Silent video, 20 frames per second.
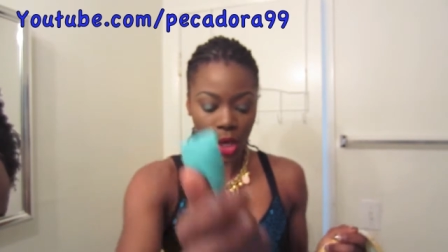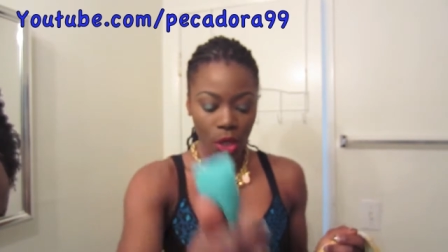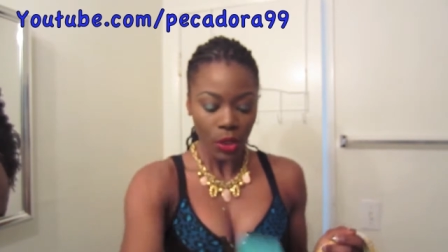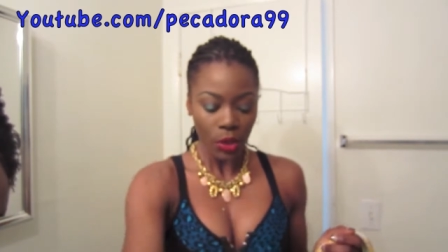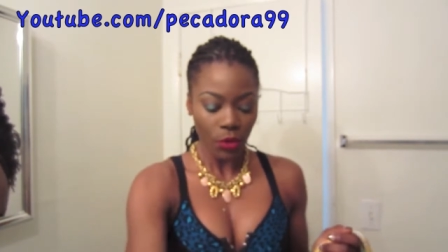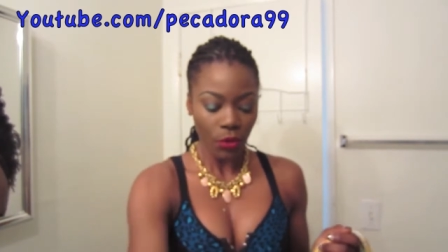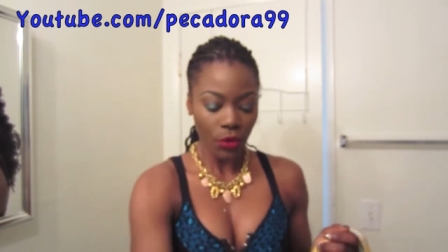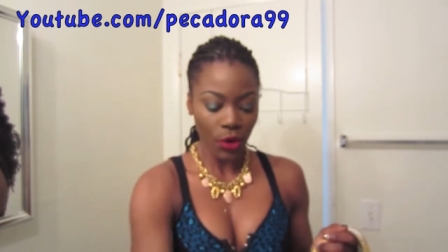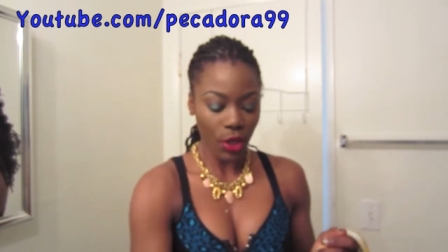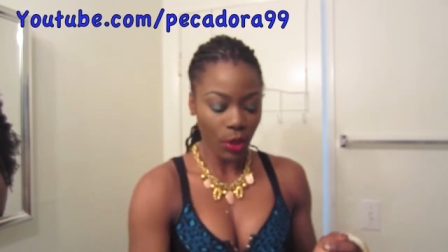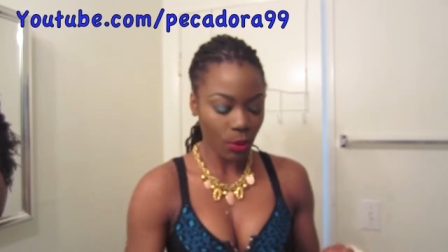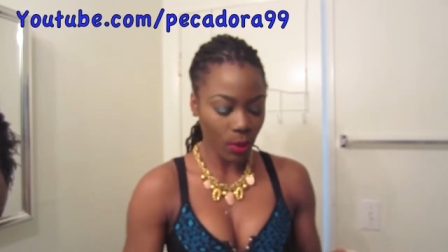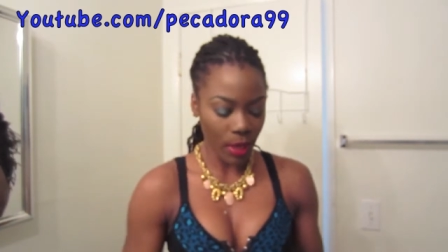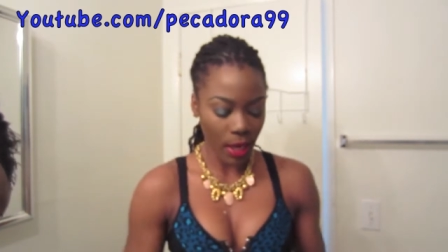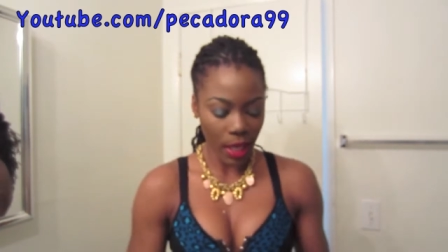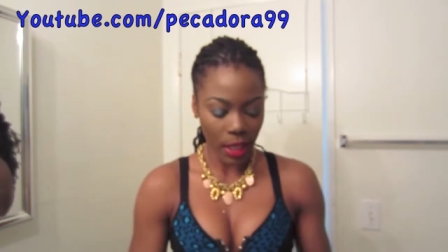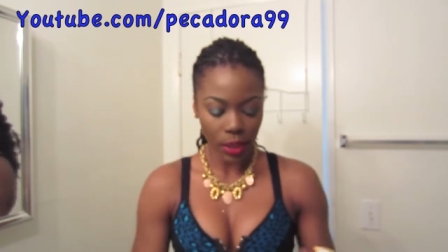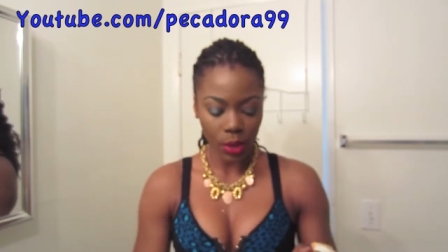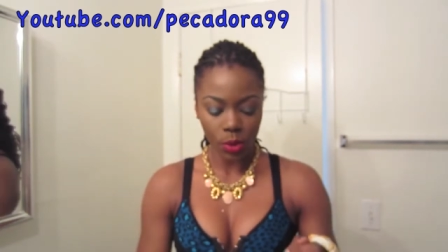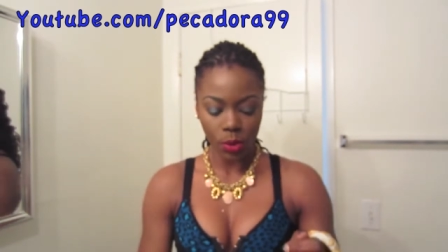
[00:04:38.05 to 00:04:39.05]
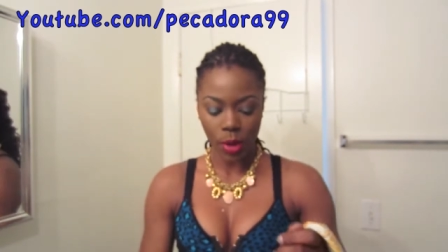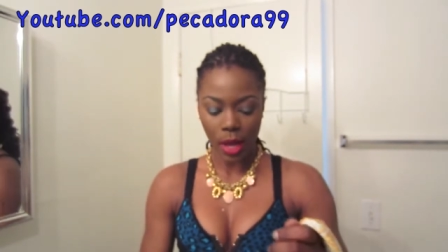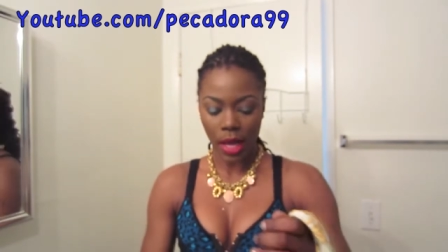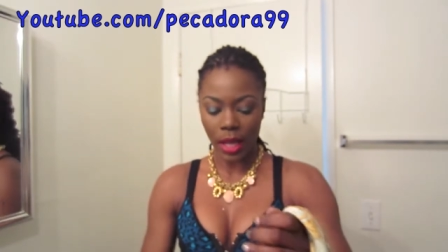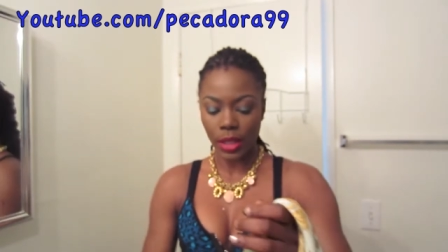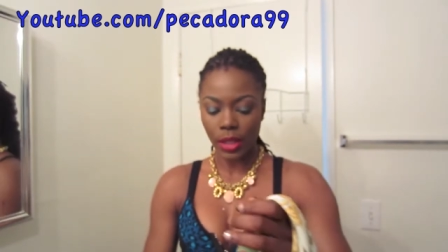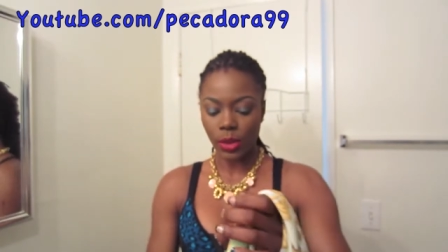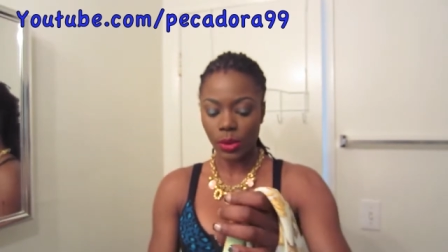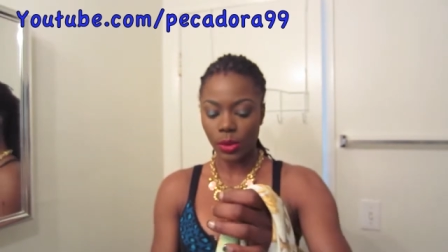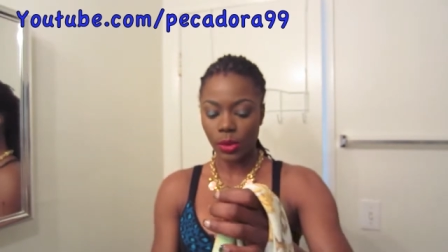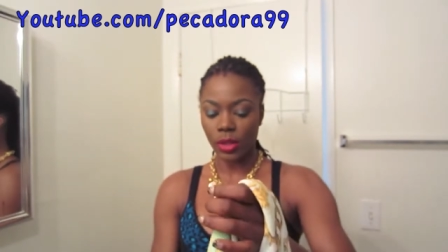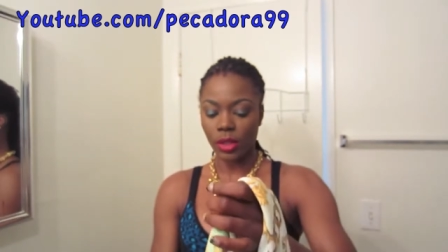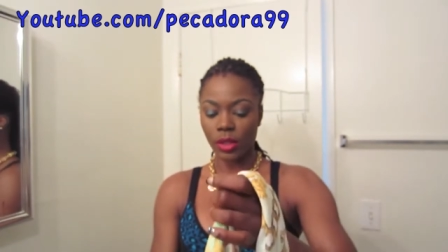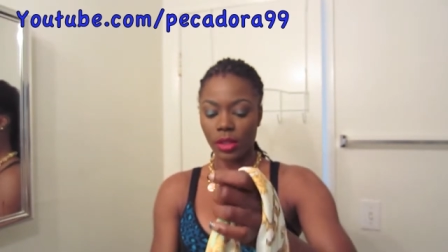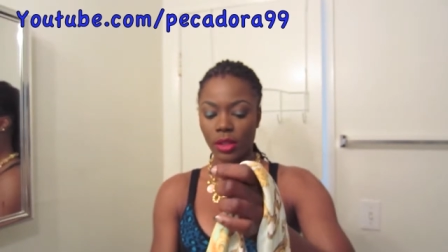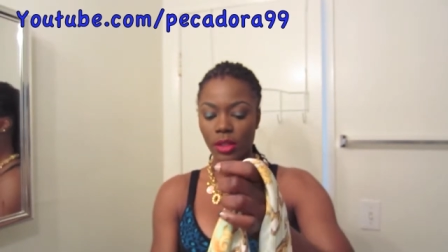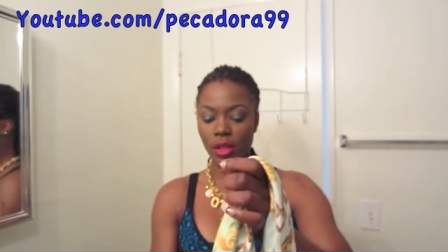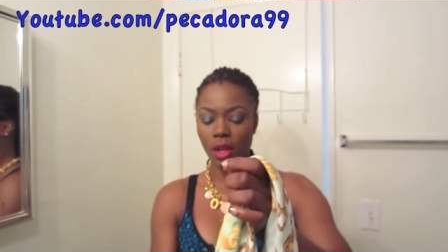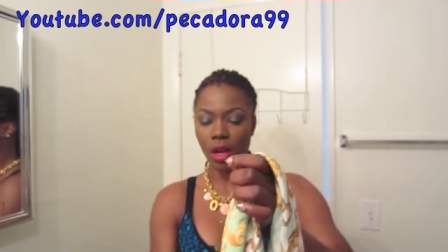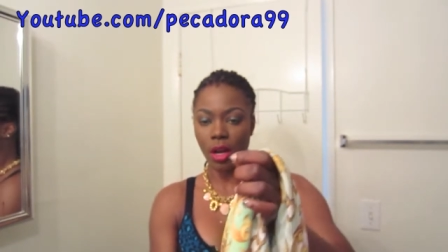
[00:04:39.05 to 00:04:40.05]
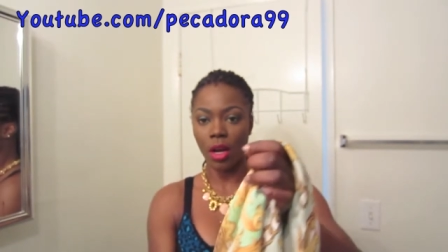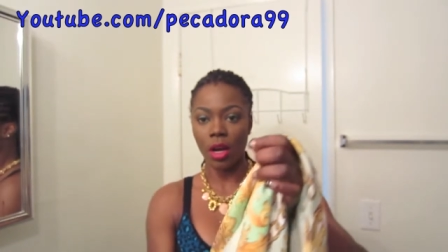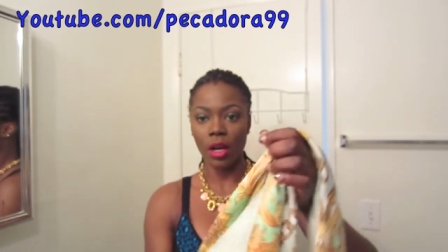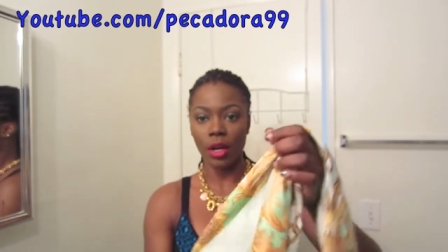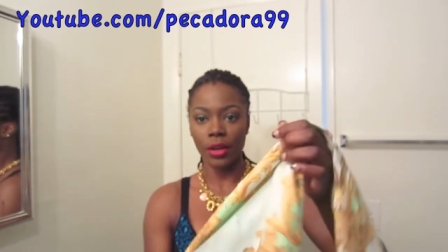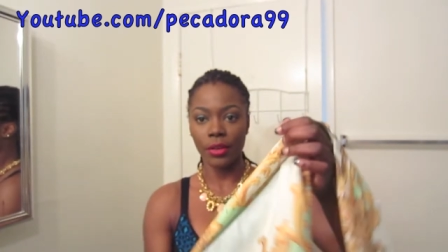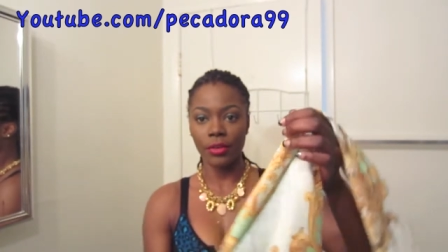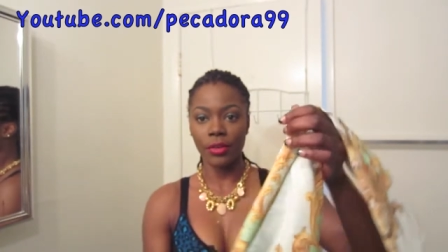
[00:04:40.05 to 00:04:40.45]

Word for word: so first what I'll do I'll use the scarf